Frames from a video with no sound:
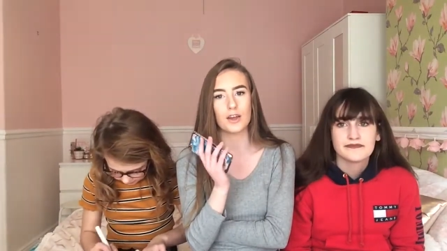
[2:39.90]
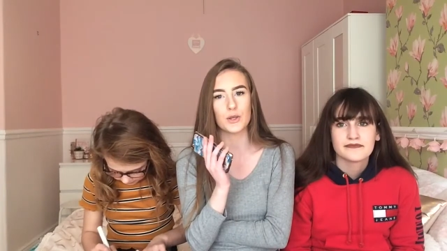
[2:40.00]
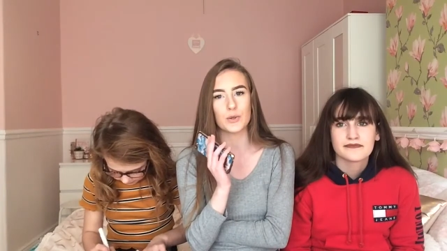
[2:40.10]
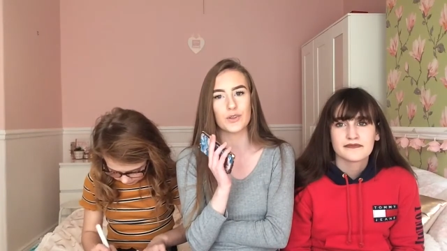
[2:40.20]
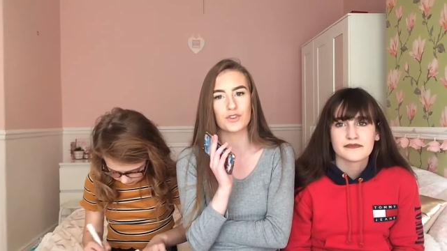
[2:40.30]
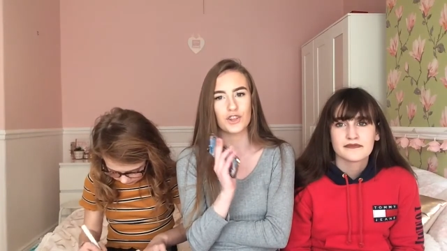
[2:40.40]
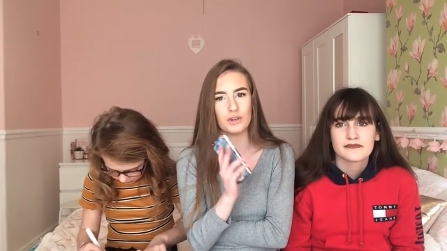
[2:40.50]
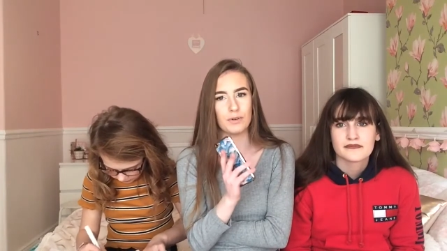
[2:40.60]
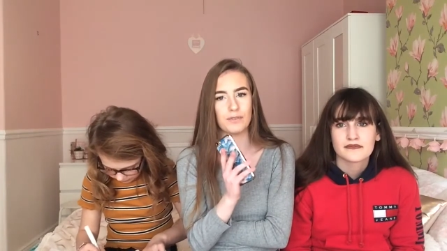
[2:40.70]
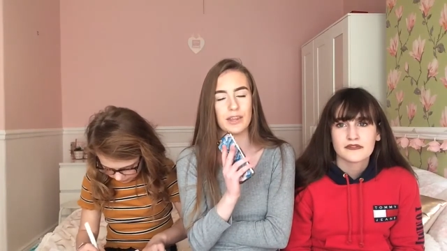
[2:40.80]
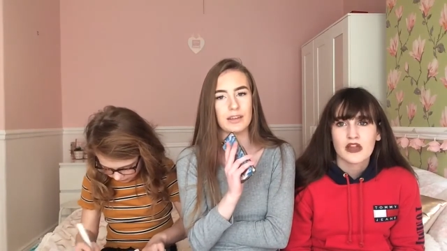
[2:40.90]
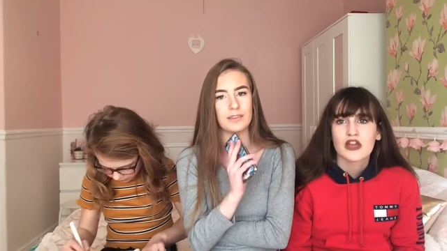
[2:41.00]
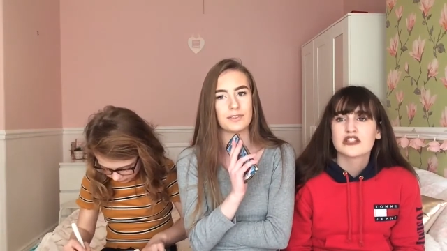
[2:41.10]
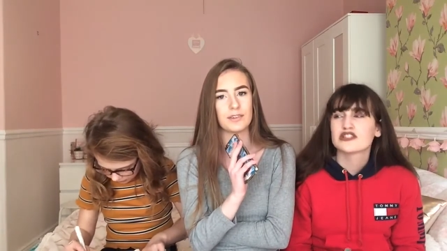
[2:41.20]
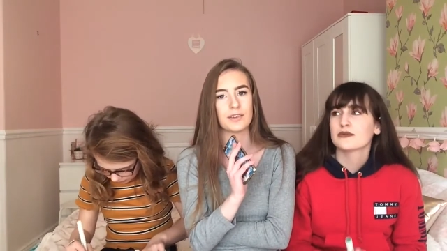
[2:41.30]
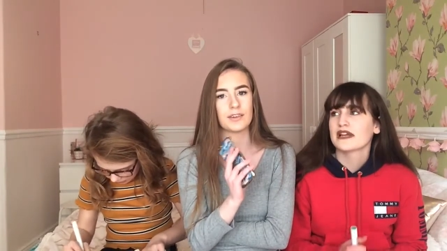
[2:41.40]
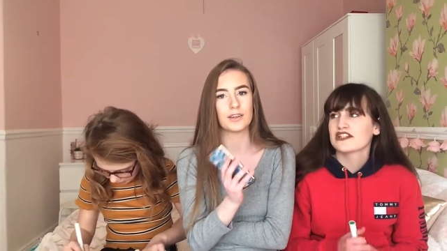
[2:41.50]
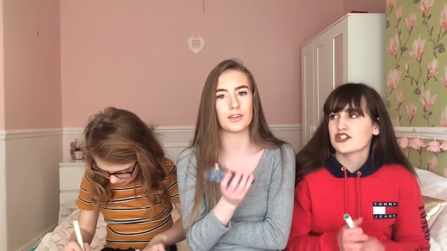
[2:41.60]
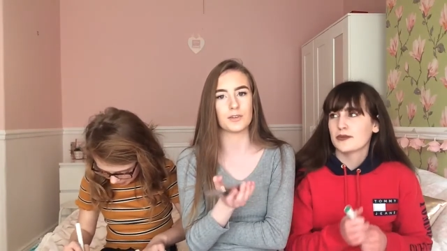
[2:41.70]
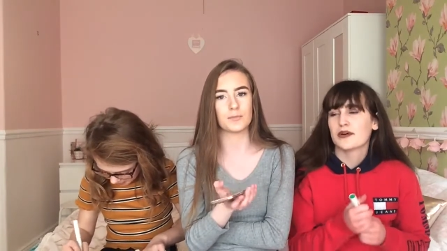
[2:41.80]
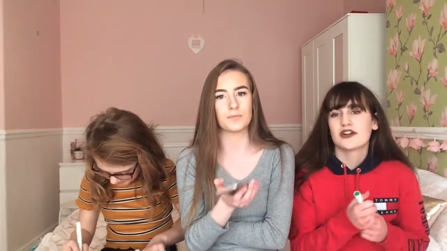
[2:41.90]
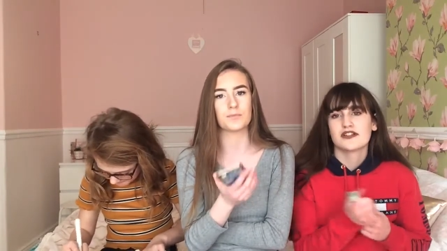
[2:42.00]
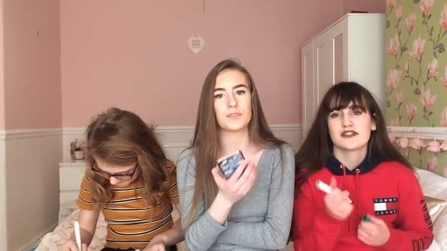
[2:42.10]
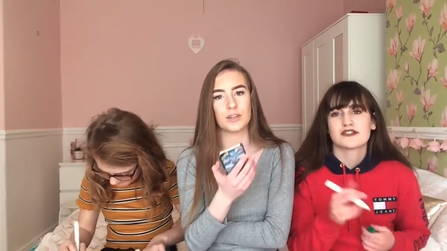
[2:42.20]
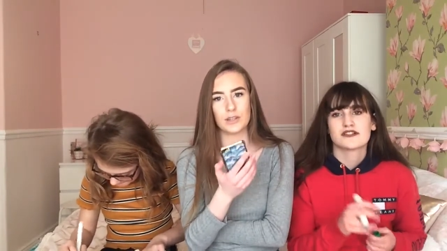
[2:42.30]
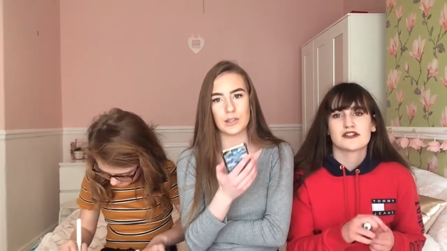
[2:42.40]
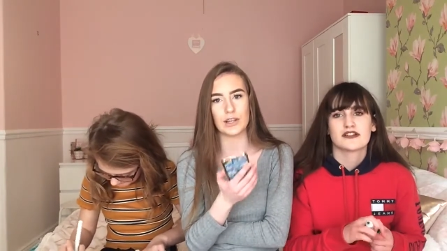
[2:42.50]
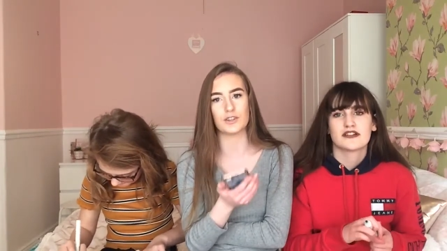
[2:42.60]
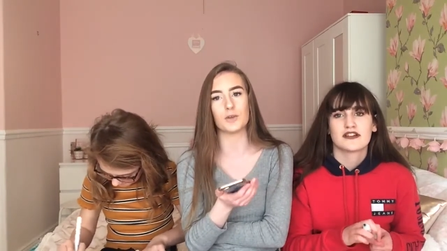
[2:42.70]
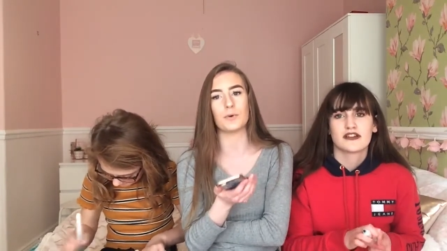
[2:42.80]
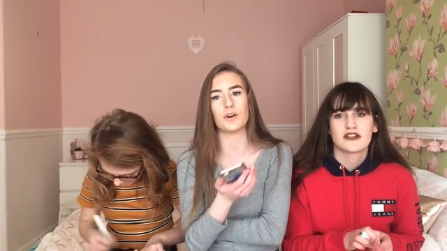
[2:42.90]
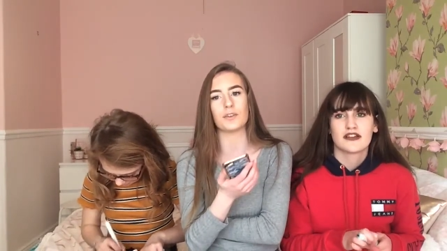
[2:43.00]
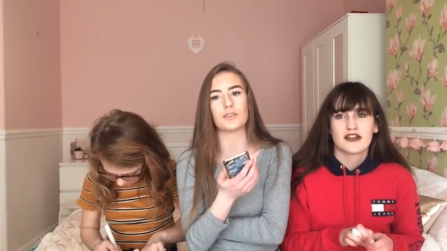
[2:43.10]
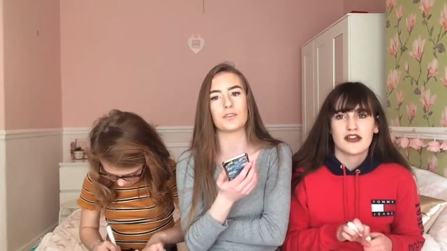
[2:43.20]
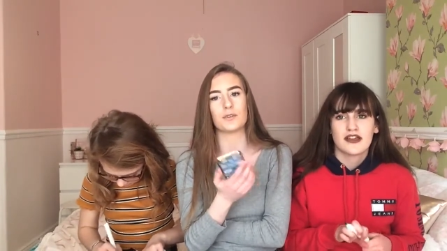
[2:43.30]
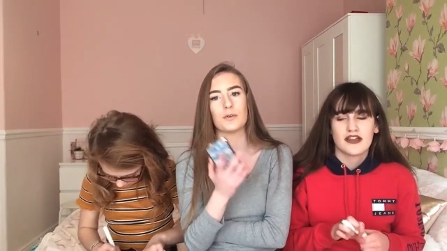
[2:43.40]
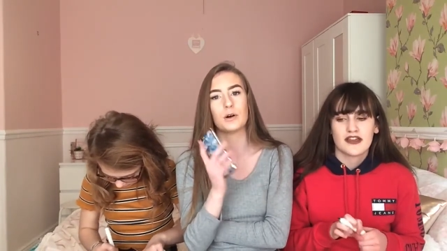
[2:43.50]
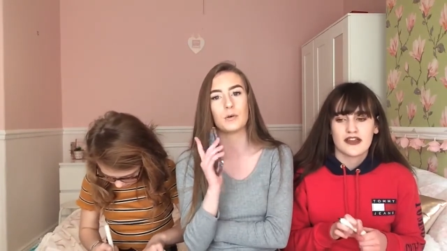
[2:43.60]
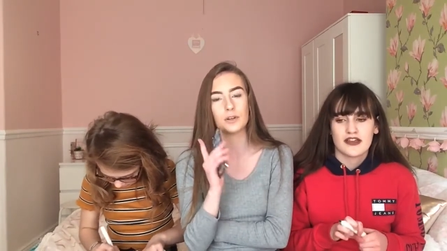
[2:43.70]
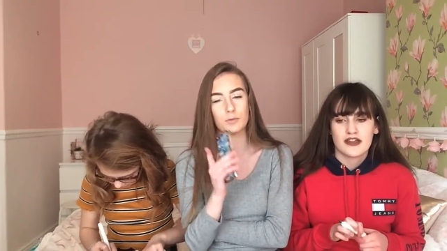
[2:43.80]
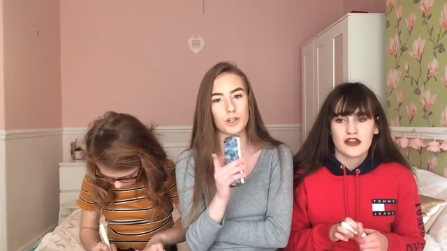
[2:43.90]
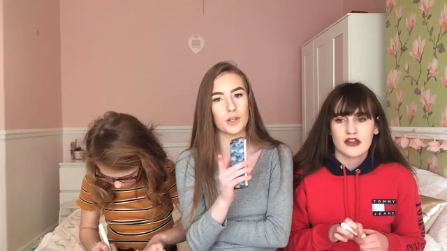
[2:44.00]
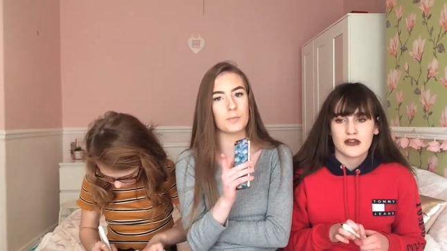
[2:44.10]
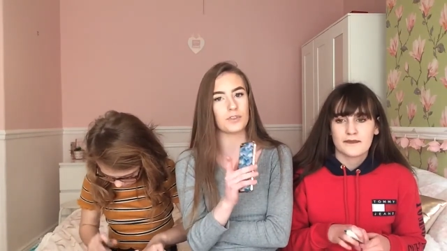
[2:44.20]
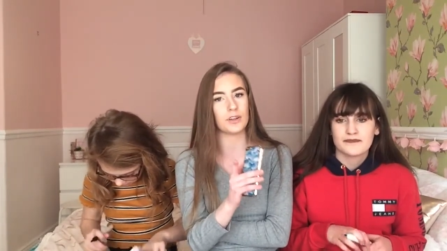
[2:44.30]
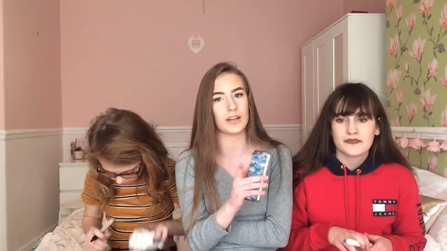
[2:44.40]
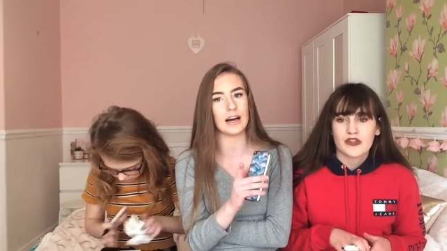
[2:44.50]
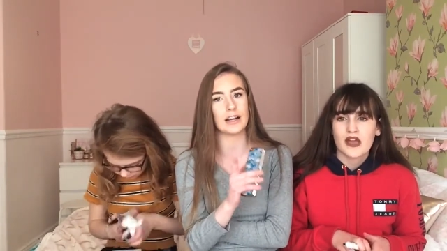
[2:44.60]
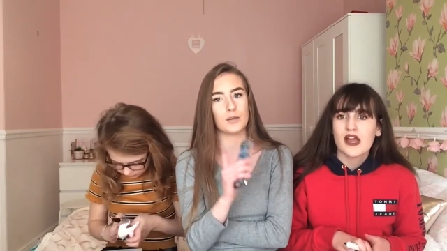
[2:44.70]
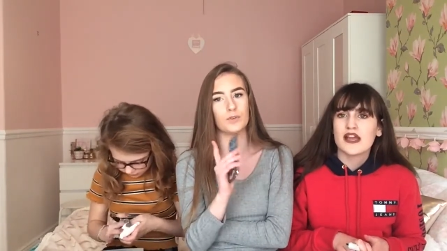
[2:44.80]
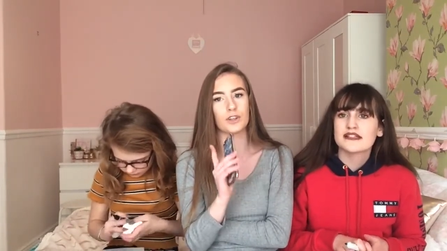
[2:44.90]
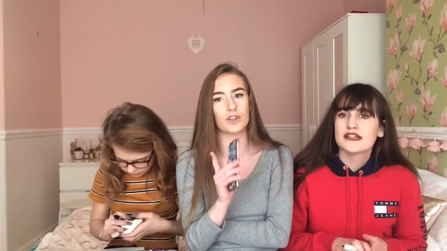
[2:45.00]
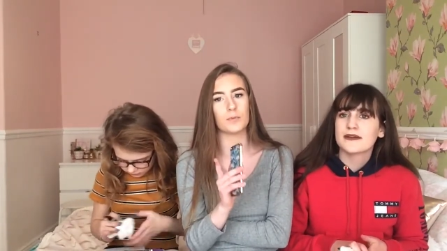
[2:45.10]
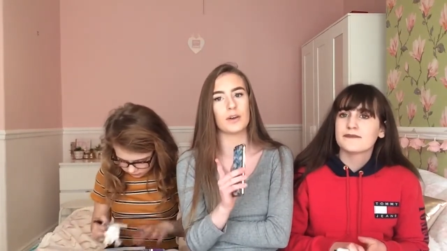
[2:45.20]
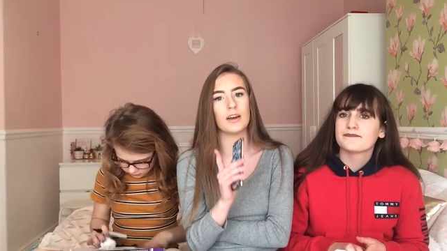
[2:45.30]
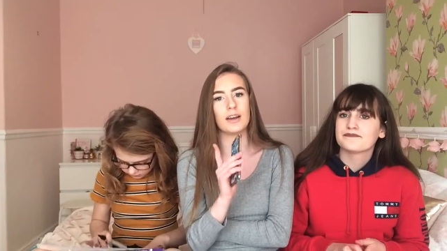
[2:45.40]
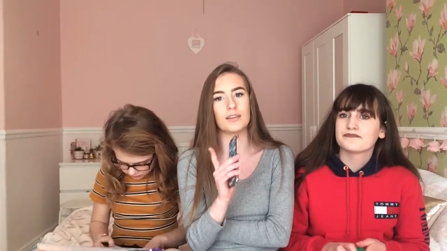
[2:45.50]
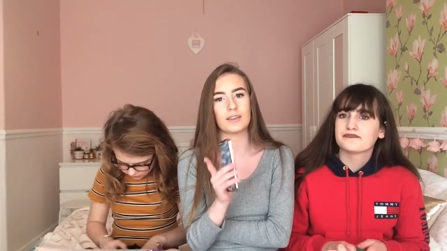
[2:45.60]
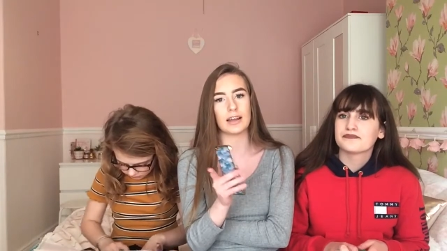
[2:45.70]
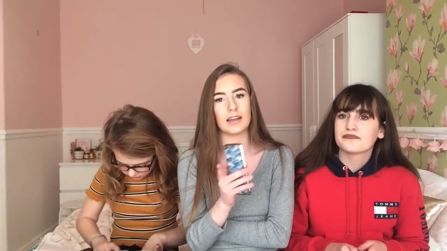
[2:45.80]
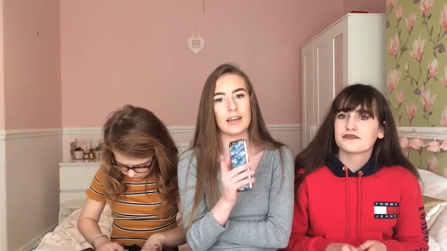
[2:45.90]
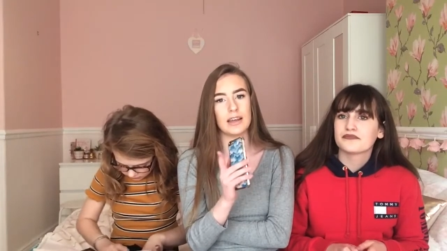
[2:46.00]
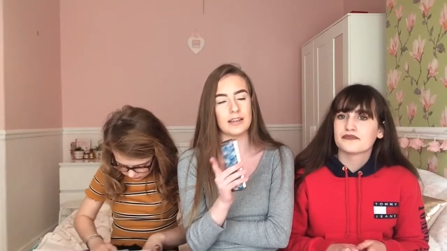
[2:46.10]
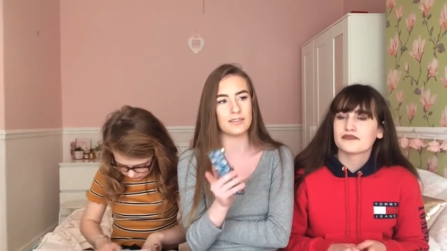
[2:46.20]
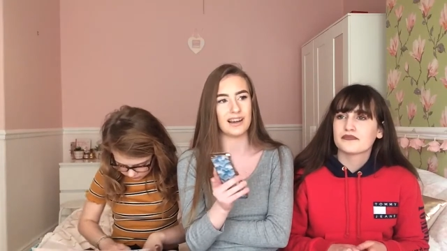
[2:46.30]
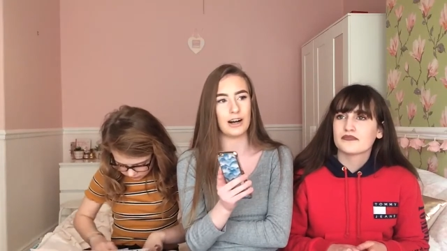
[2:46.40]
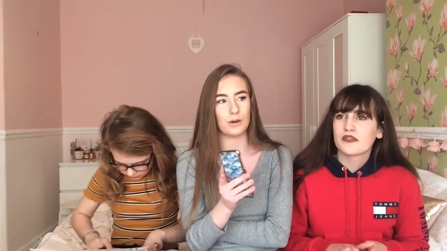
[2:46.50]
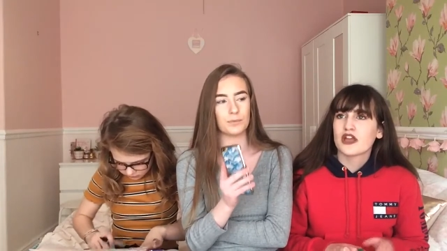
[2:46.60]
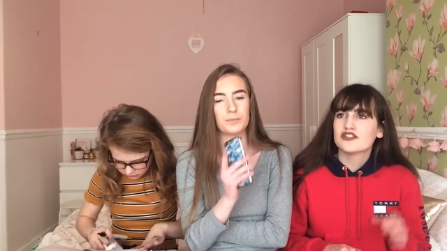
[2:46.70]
Speaker 1: uh, two of these. So we get two points. Yeah, two points. Uh, one of them's online and one is of them is like in town.